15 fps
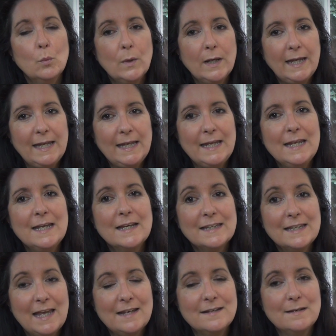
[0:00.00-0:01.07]
we
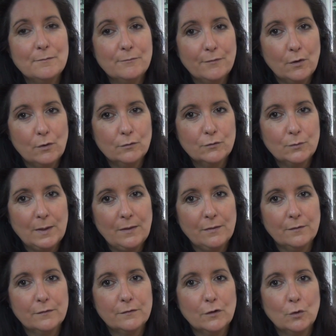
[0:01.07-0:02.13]
get involved
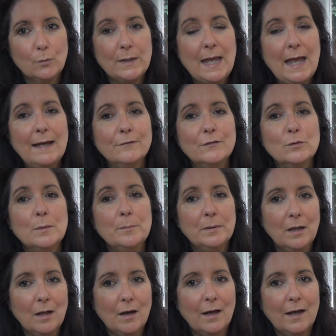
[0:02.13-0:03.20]
with. So we have to
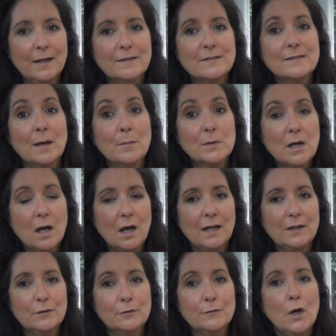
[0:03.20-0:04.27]
apply some
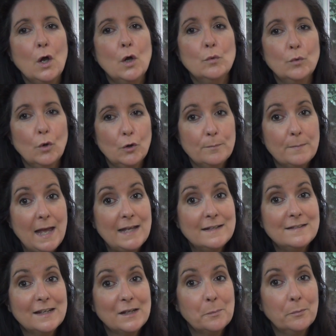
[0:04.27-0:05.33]
kind of
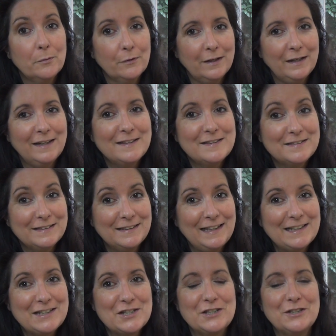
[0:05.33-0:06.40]
romantic
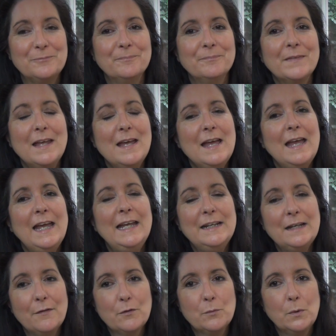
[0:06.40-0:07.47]
pre-selection. In
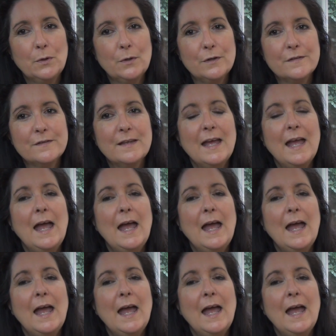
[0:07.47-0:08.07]
other words,